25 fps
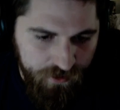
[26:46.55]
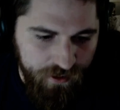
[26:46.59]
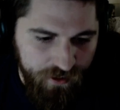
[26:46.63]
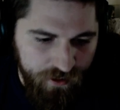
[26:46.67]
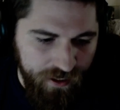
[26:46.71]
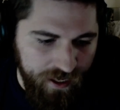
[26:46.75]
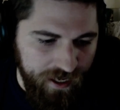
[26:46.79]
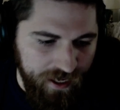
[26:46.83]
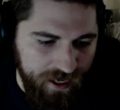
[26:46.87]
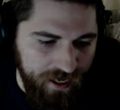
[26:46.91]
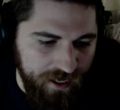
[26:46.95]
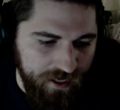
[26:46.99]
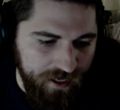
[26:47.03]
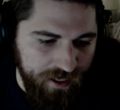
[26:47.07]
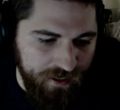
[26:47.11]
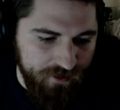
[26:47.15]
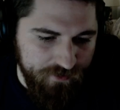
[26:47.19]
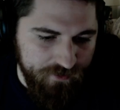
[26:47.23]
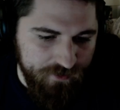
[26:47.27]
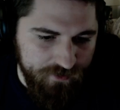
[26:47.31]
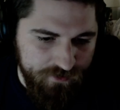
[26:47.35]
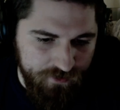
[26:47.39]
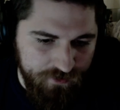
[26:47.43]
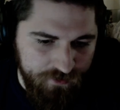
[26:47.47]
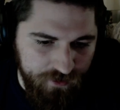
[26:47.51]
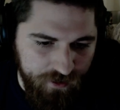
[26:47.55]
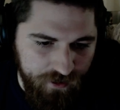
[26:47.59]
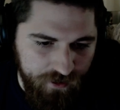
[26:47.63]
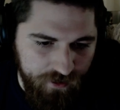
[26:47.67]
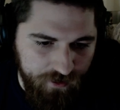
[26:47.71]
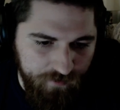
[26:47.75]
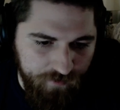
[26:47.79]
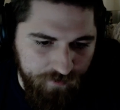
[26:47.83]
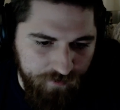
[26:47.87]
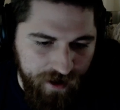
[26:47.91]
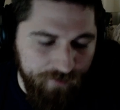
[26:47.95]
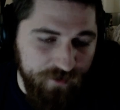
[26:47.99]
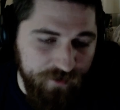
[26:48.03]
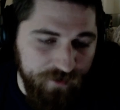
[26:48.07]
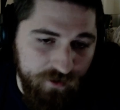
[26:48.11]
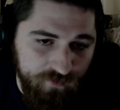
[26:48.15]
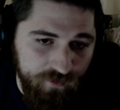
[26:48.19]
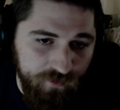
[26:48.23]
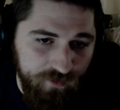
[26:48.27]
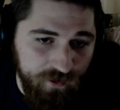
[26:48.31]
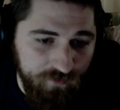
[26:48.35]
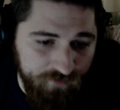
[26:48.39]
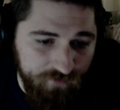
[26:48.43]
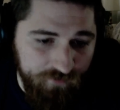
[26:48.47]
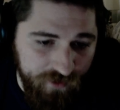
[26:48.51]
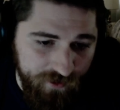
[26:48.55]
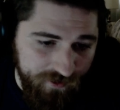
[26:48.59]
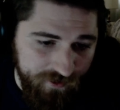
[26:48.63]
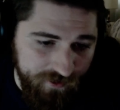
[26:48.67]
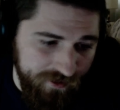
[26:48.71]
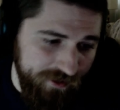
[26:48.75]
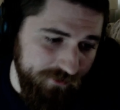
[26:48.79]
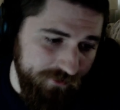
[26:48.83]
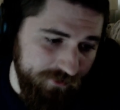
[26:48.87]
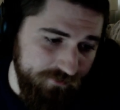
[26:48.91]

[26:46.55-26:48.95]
and I'm going to run over here and kill